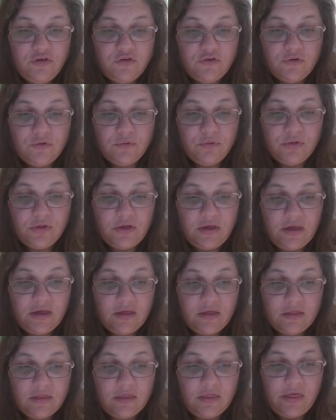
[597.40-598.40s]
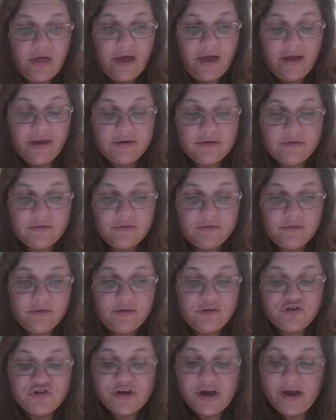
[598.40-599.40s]
do think that
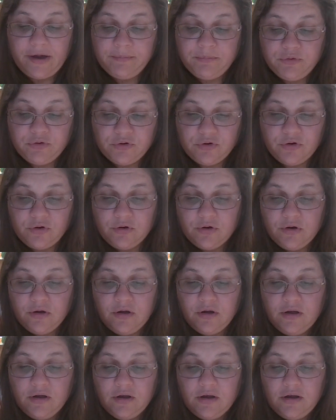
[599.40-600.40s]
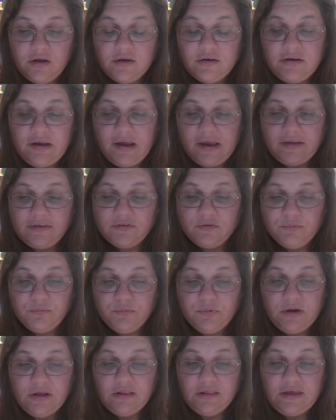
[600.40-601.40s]
the chapter takes a
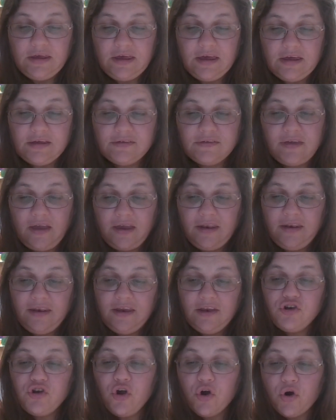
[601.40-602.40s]
really exciting